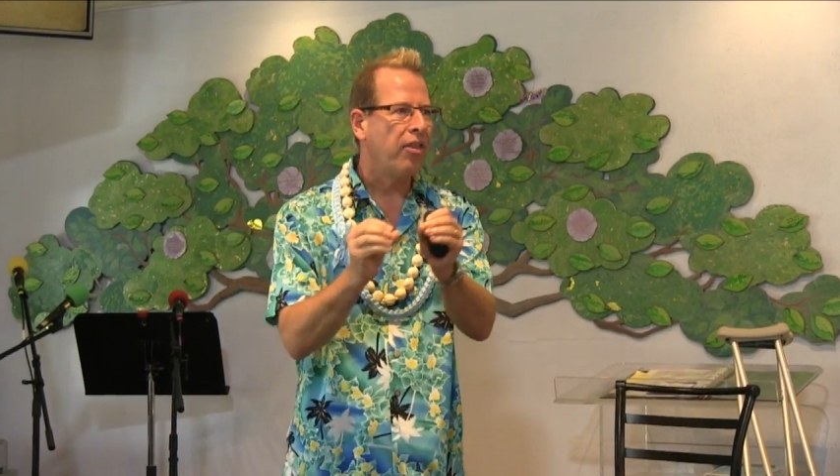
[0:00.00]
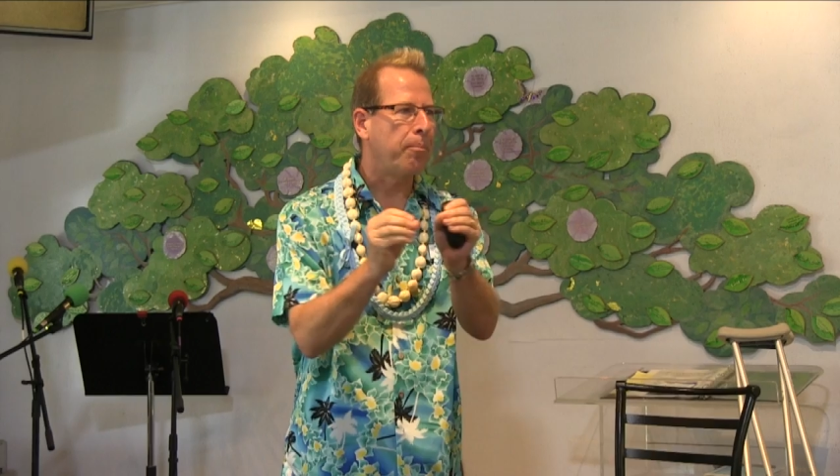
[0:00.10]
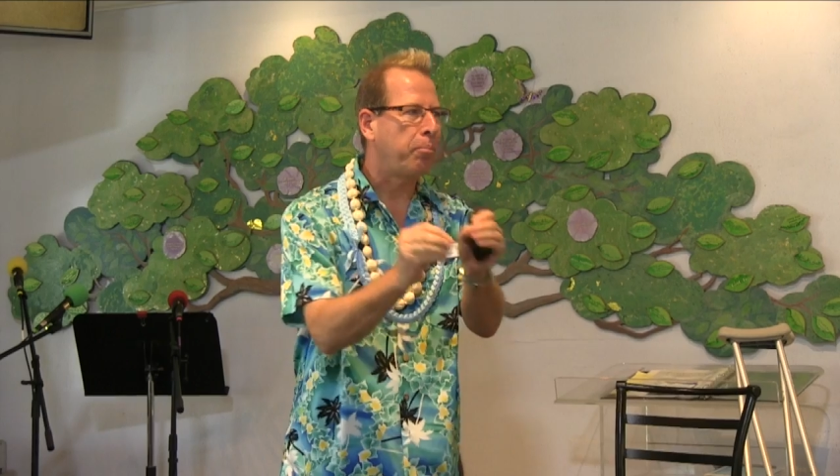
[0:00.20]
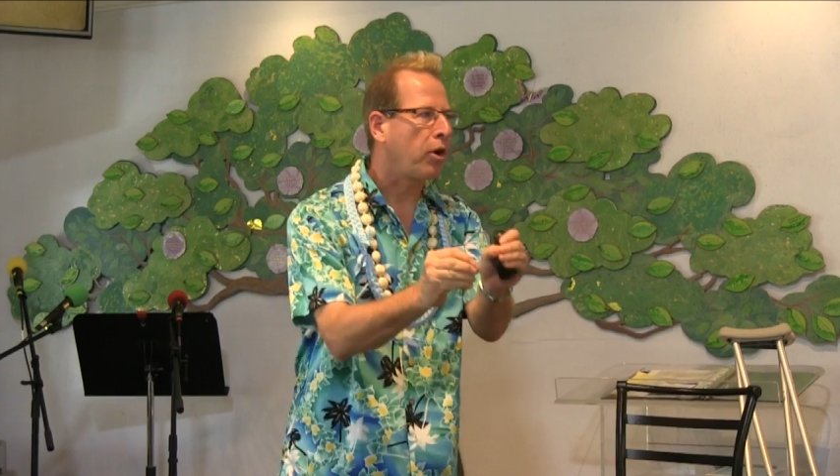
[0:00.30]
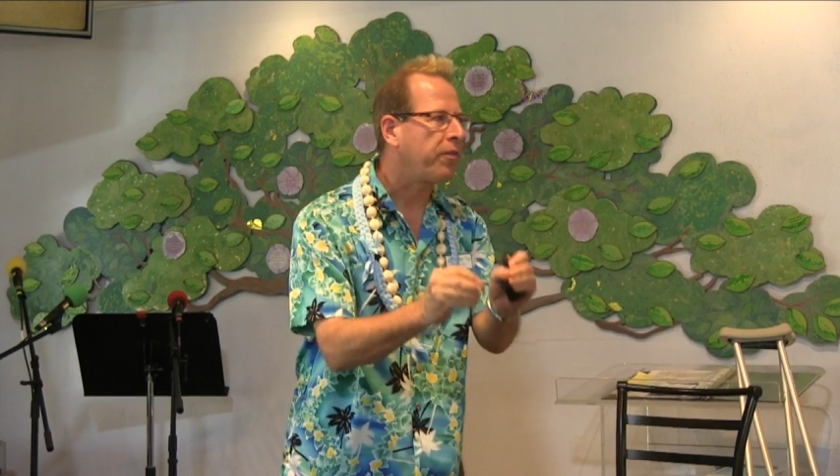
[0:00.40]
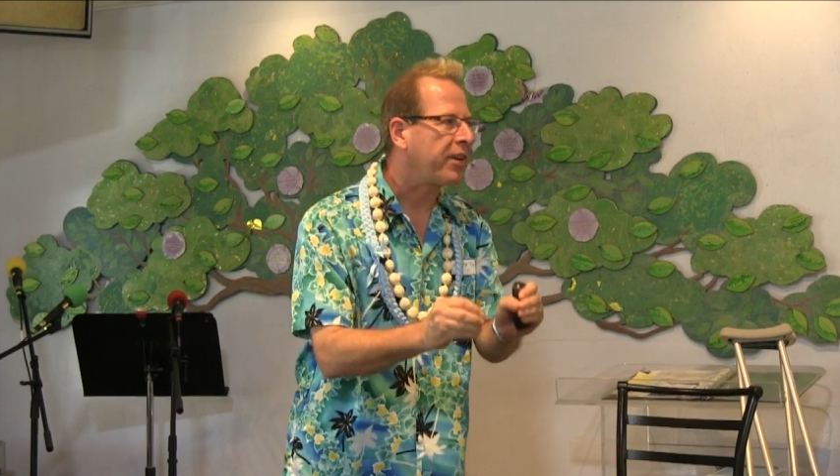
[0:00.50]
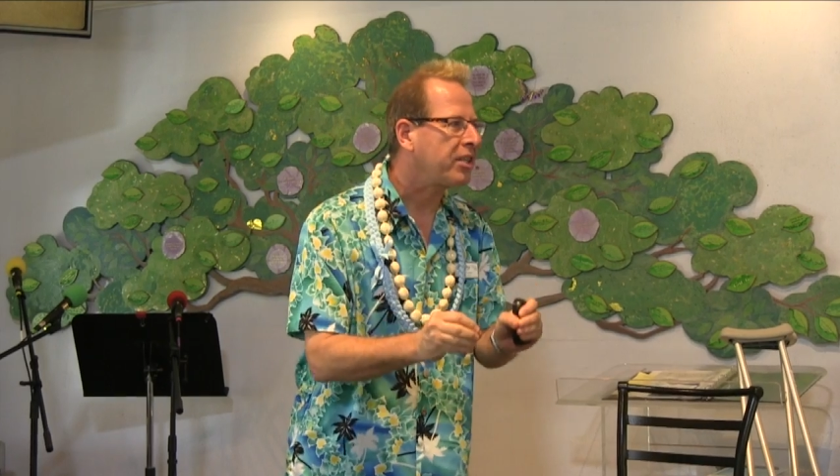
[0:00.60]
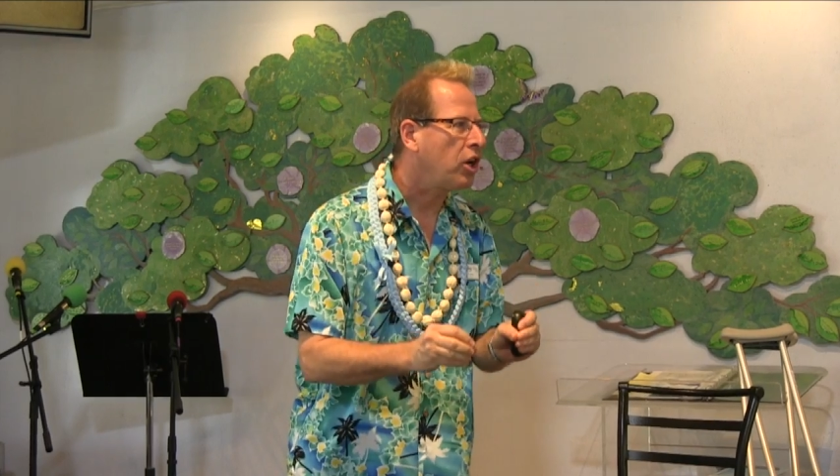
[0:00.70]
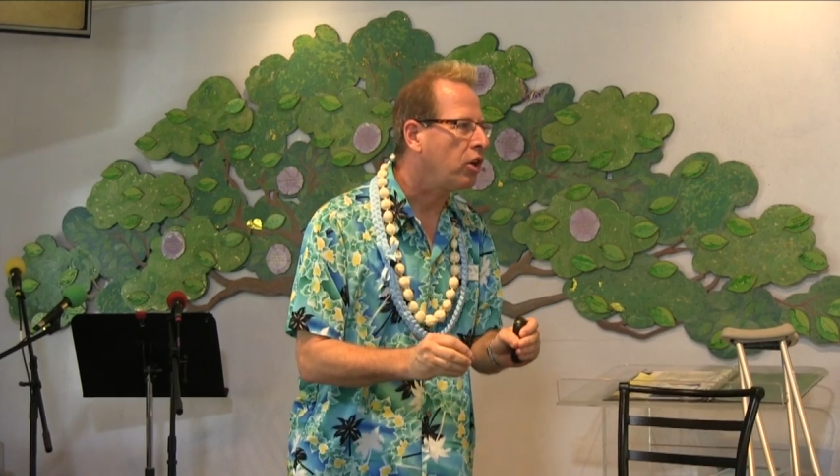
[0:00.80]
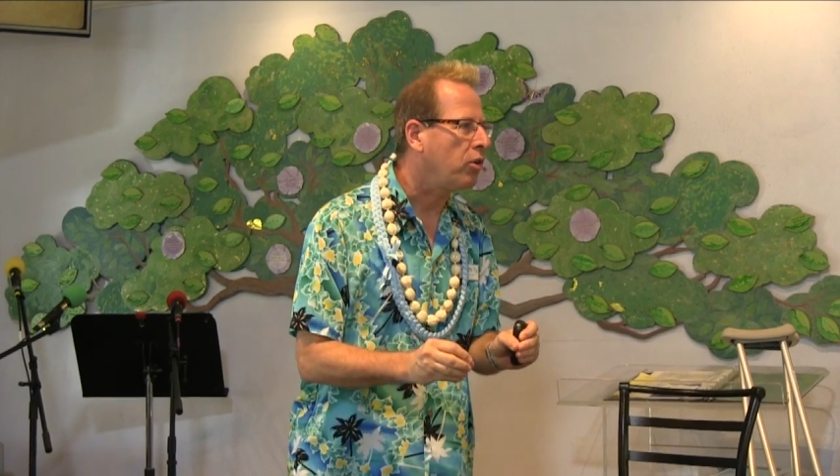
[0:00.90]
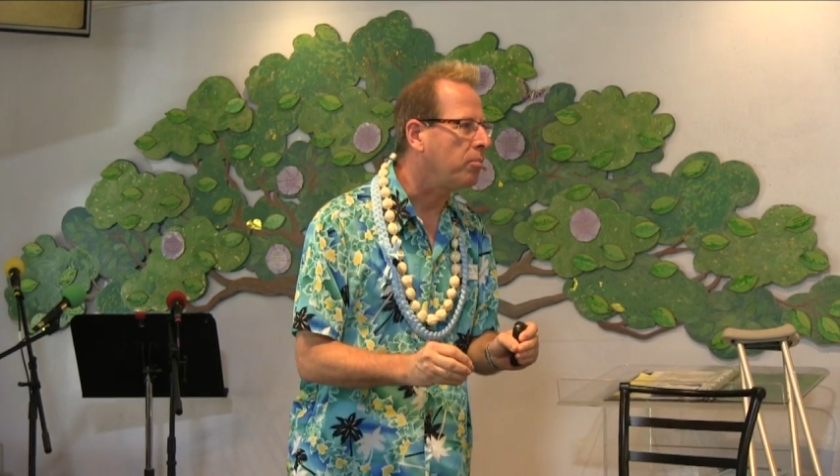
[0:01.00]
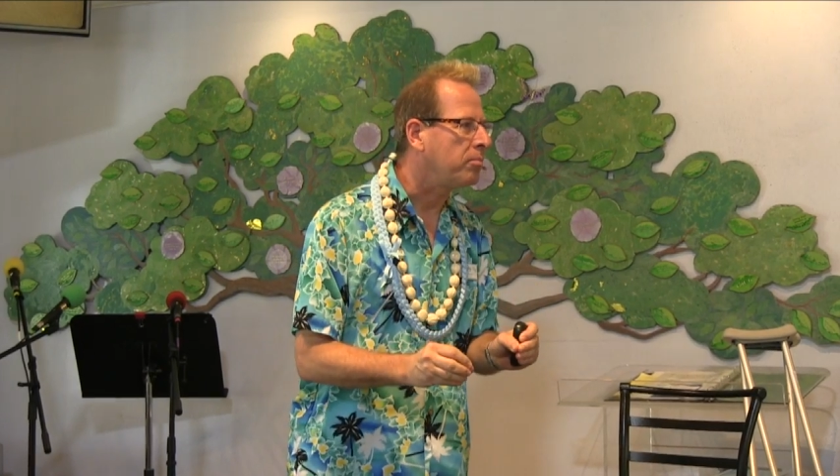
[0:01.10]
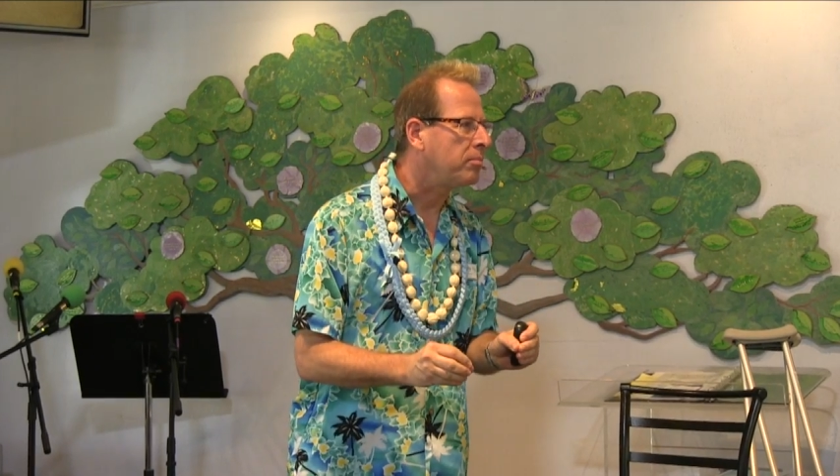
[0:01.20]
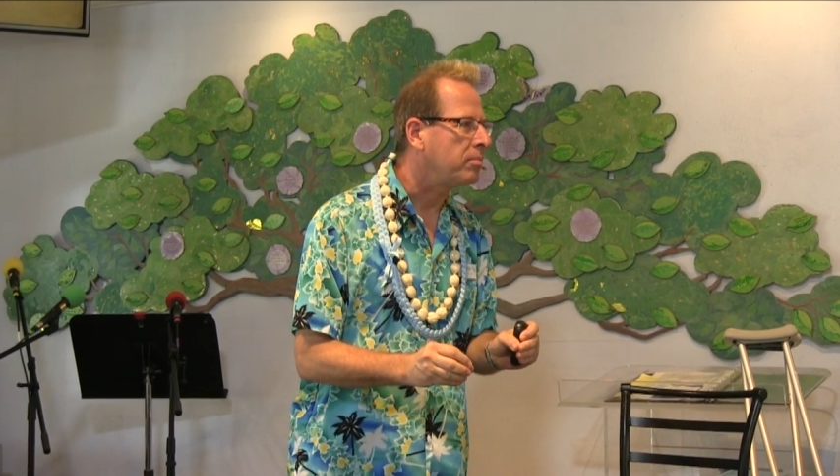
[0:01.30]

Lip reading: the perfect home.